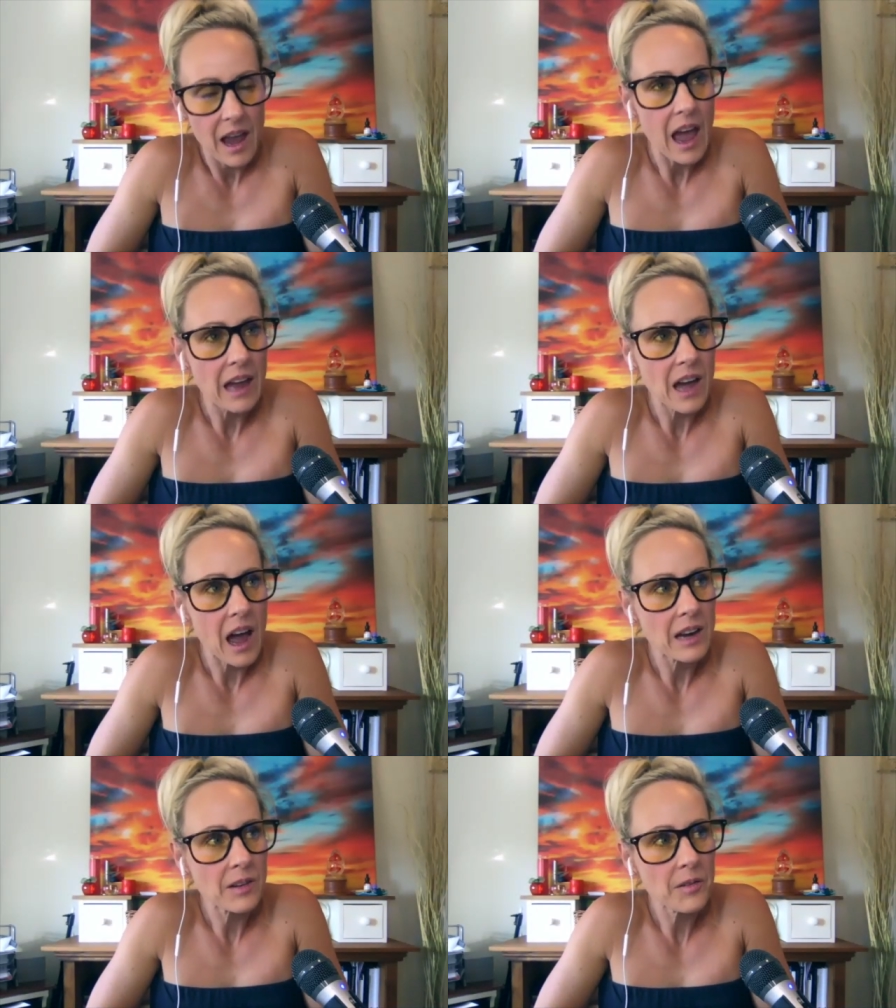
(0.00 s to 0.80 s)
And
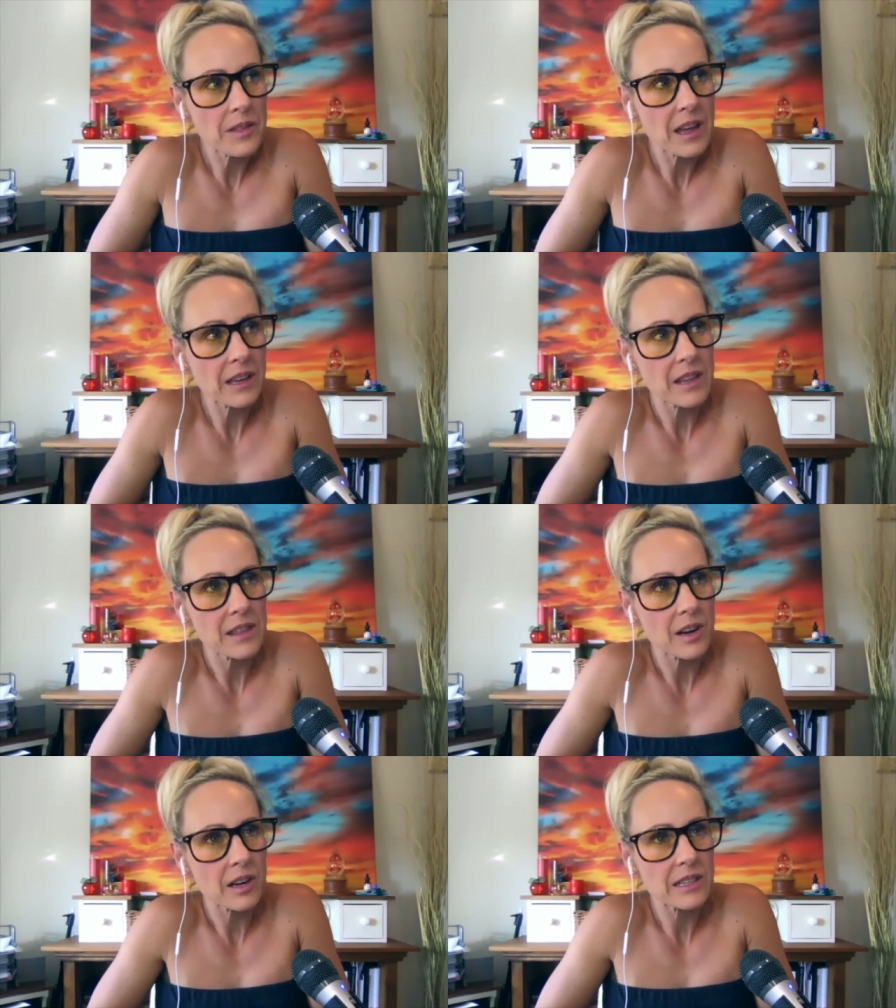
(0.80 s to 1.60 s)
I don't think that
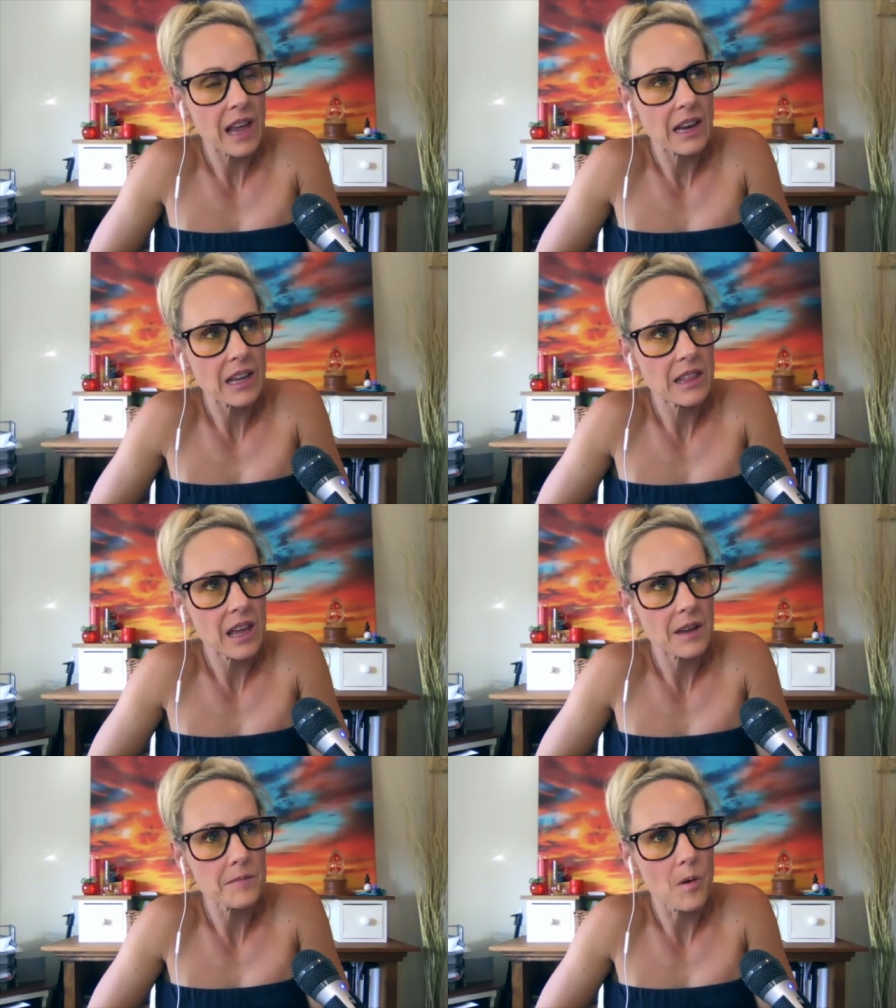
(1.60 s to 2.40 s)
there is
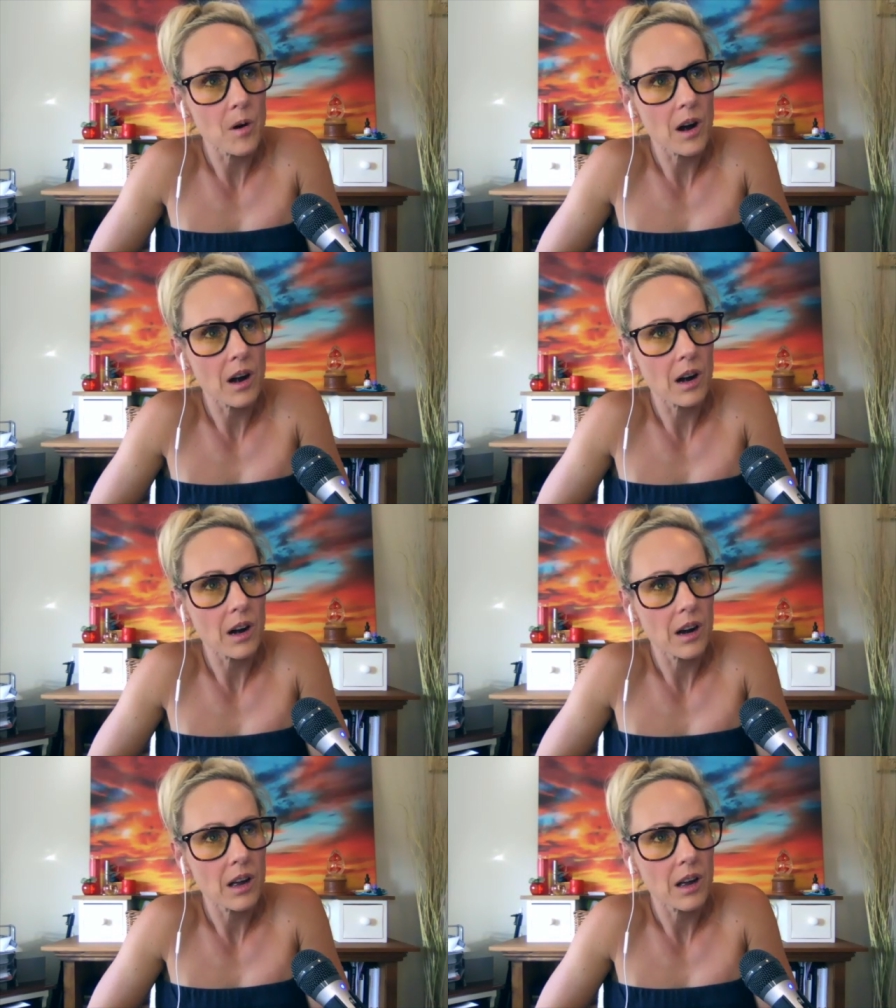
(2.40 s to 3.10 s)
anything more